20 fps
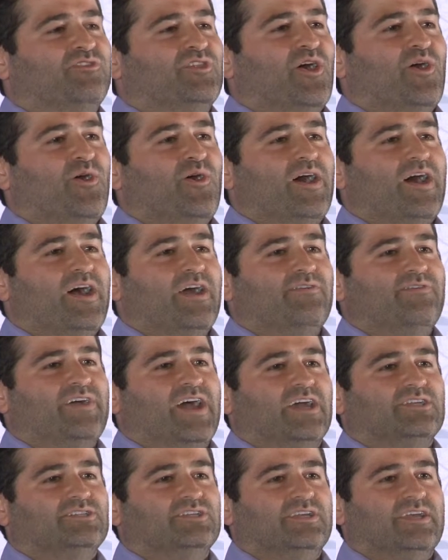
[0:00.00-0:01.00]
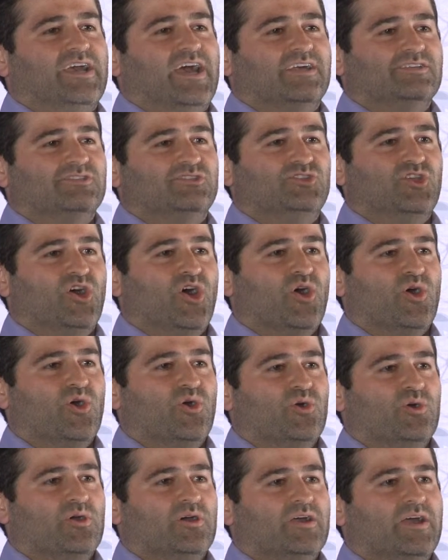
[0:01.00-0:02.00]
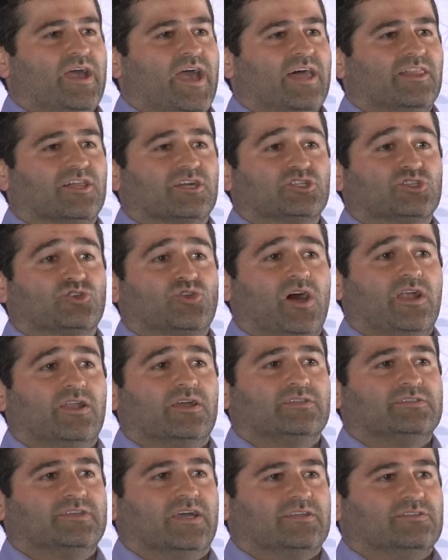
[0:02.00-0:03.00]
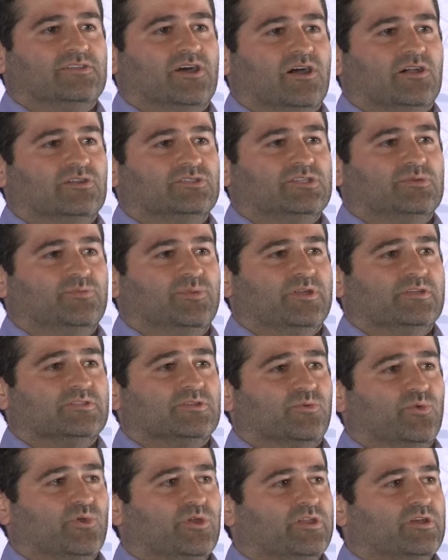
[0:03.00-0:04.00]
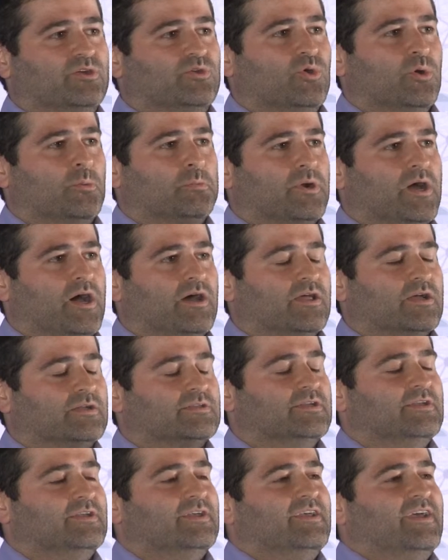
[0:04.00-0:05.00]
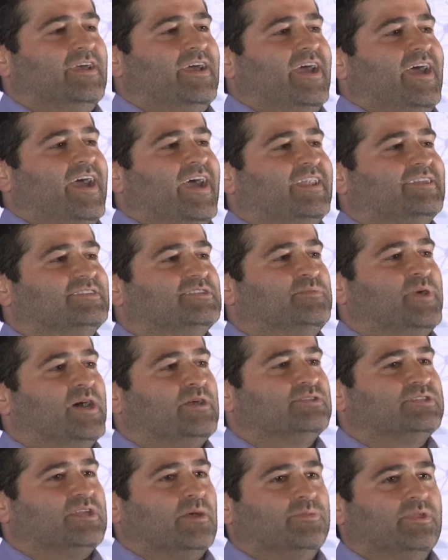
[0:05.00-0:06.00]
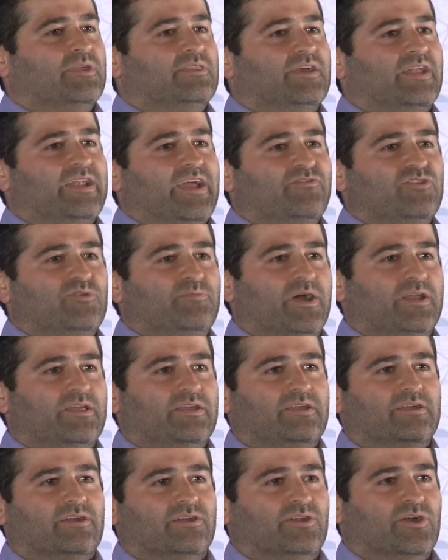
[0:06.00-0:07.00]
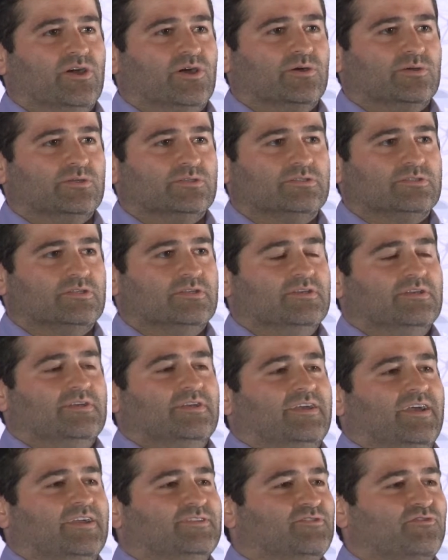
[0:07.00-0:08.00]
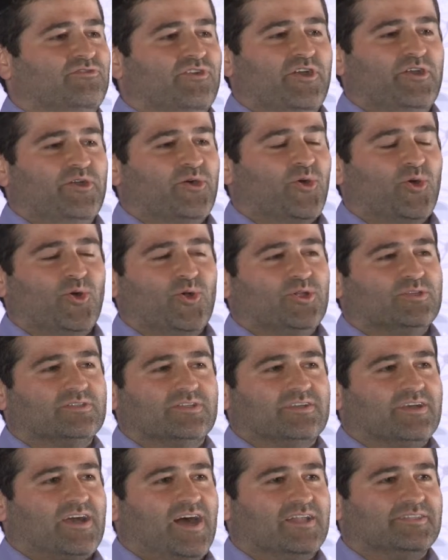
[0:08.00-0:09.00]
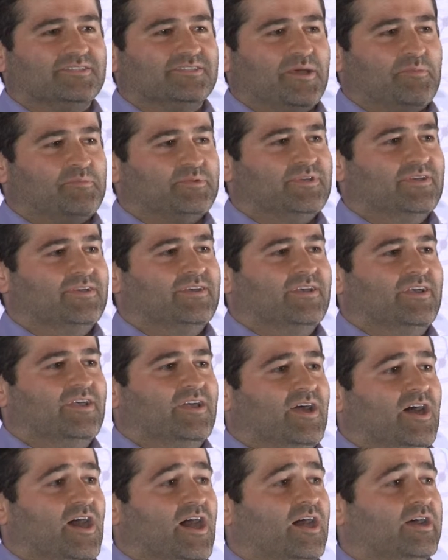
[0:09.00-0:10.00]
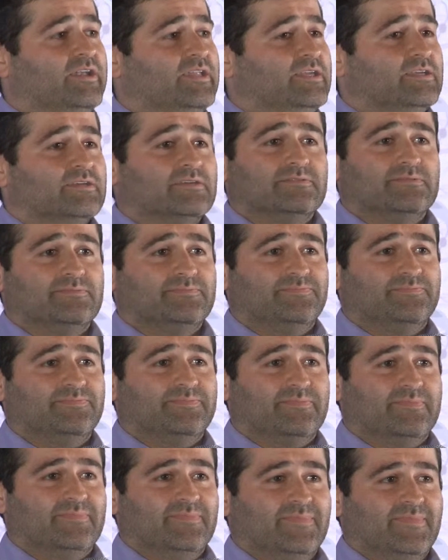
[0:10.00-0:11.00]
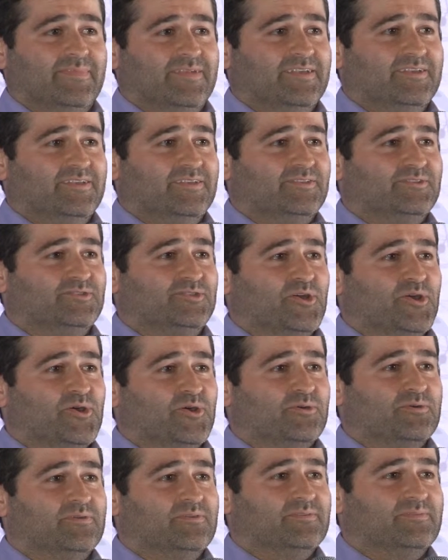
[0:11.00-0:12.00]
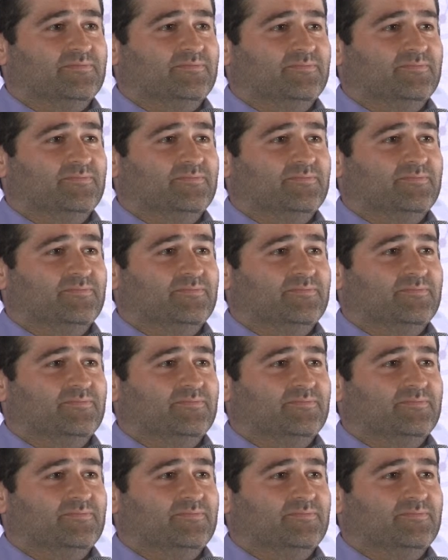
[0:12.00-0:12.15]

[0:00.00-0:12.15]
Flowhive actually has no electronic technology, but is a really cool product. And it's about something that everybody here knows. It's a very old concept, honey. So